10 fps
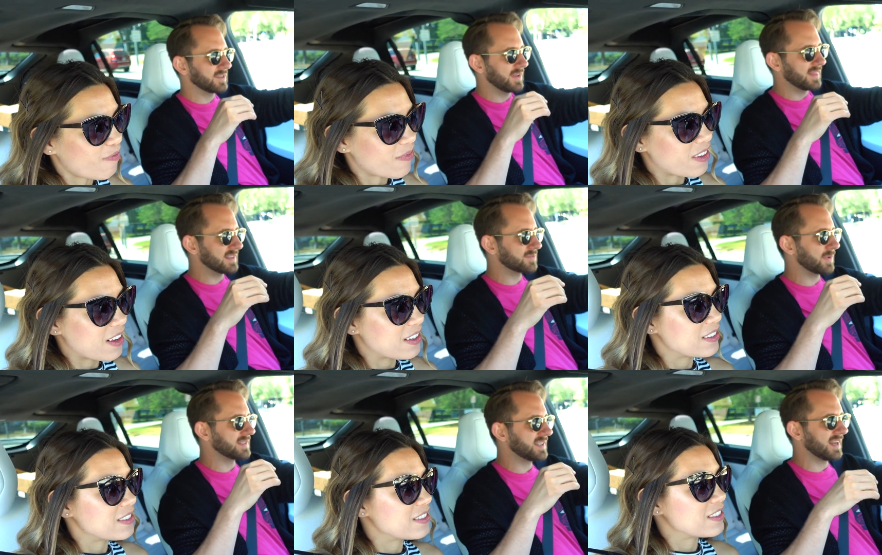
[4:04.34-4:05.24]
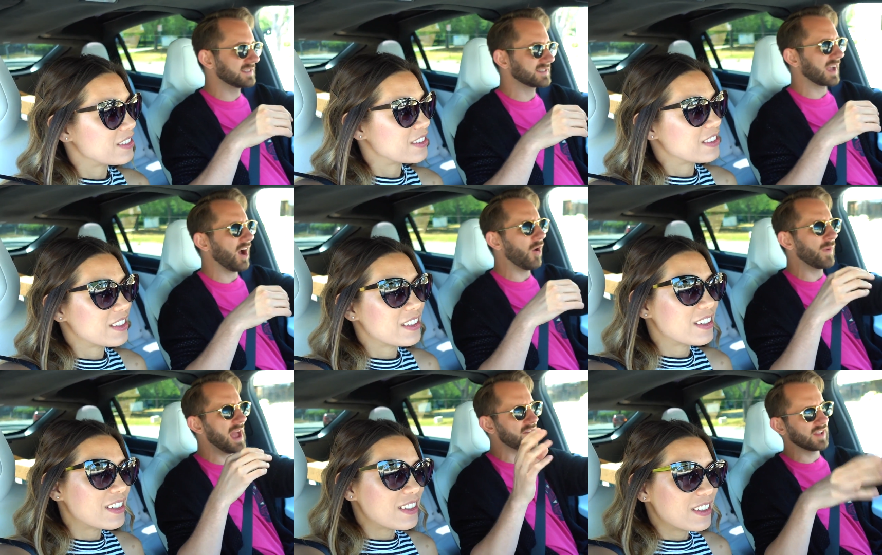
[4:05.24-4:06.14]
Speaker 1: so he, this is what he said. He's like, oh,
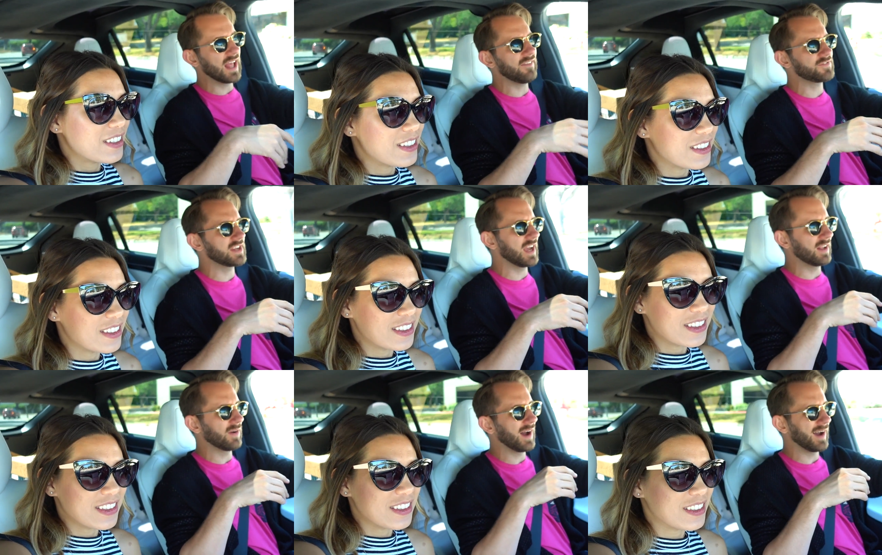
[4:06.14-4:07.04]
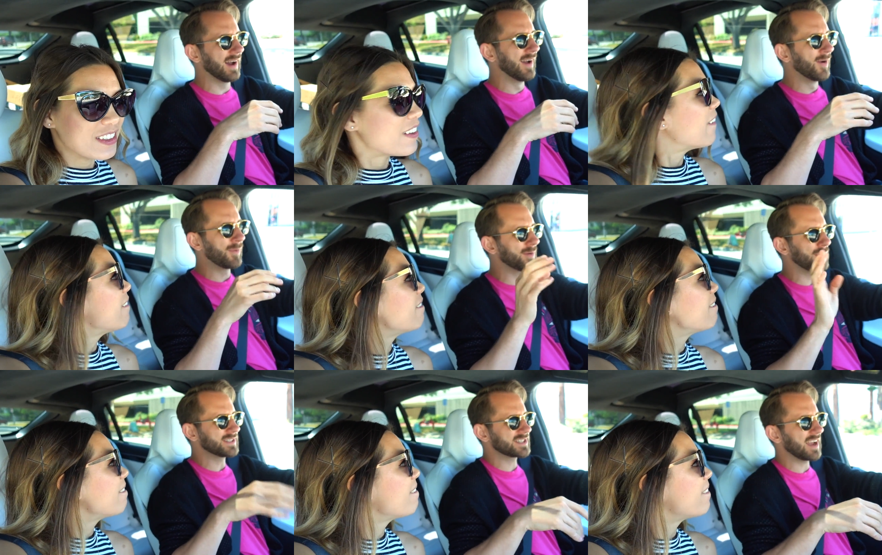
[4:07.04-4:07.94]
we haven't left yet. Uh, we,
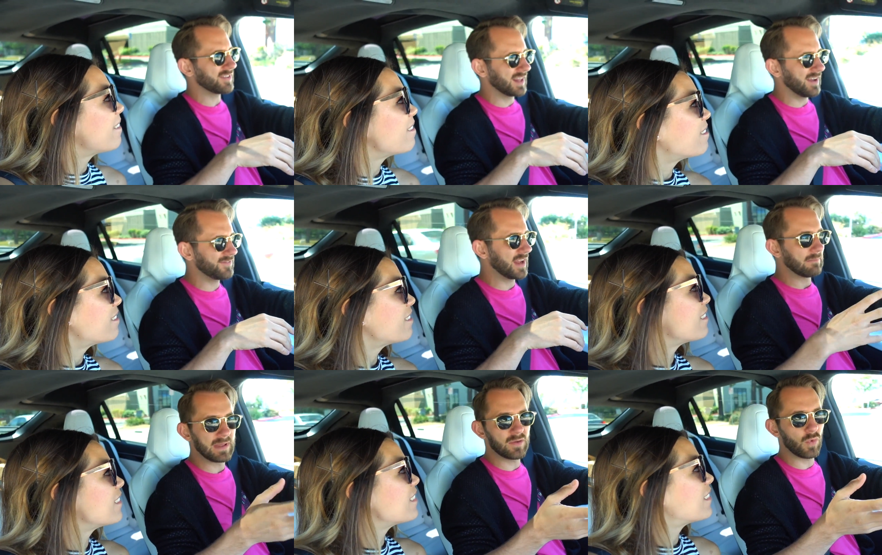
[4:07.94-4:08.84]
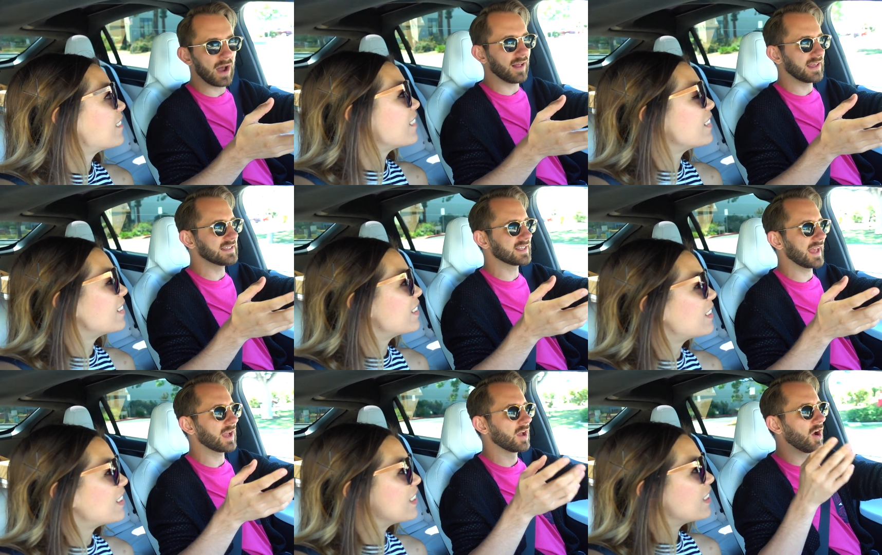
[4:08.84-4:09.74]
we just haven't left yet. Meanwhile, he's
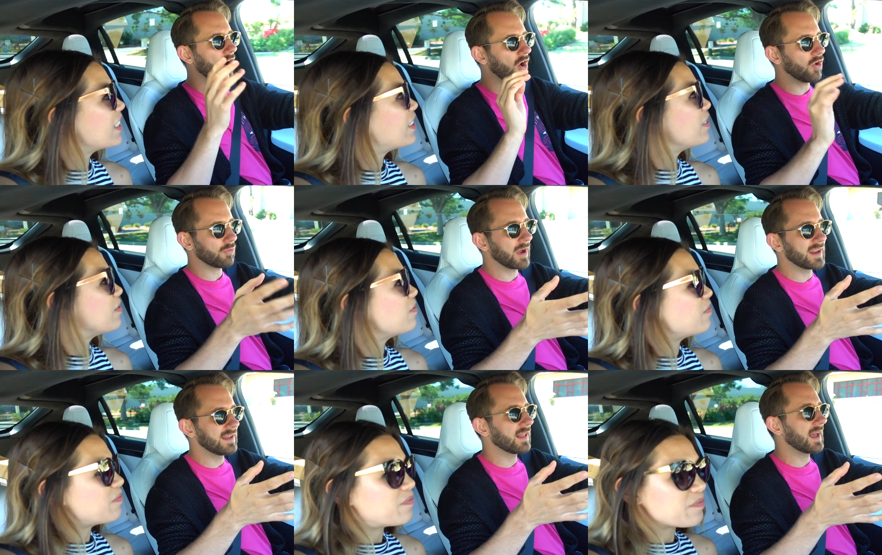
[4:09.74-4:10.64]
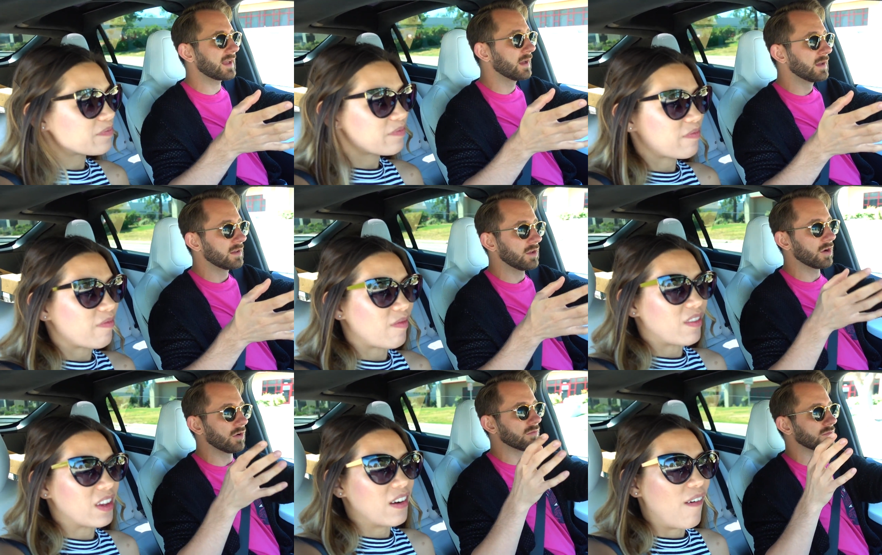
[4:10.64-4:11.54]
like already like, you
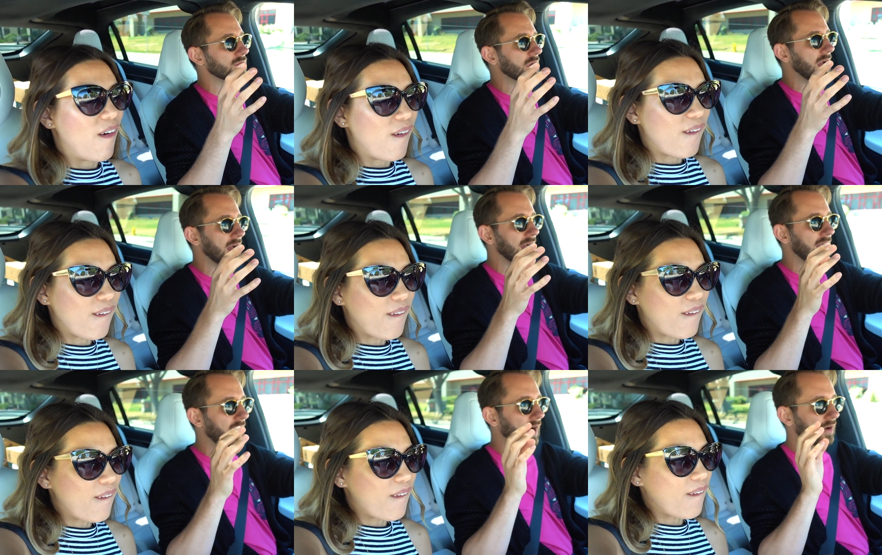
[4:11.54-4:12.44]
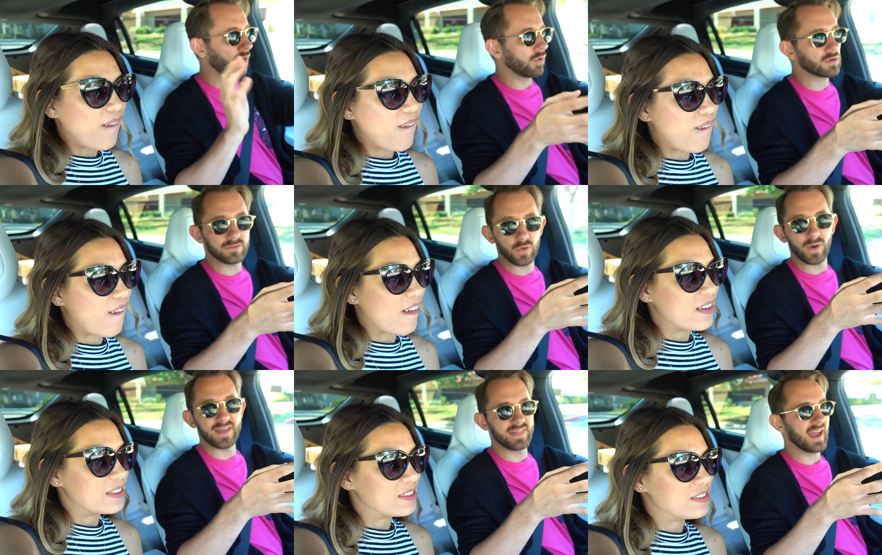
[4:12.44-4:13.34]
know, uh, a quarter of the
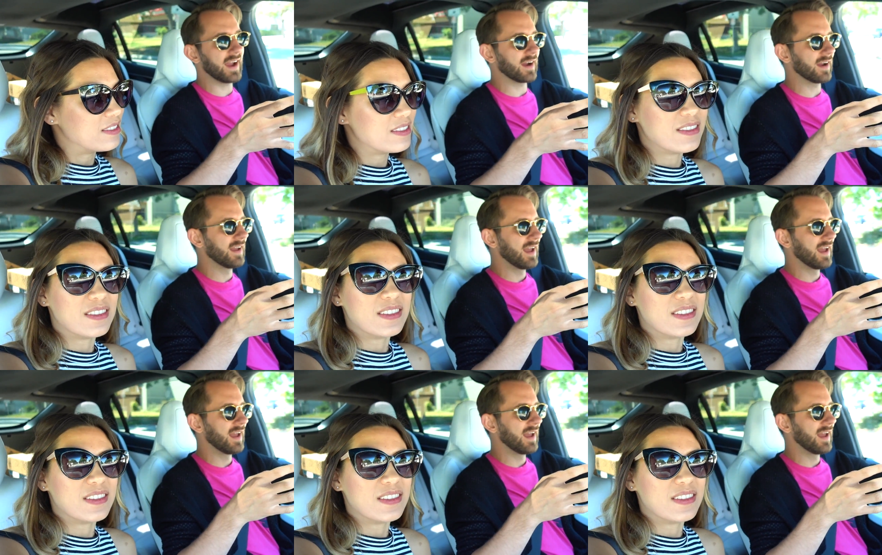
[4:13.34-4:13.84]
way there.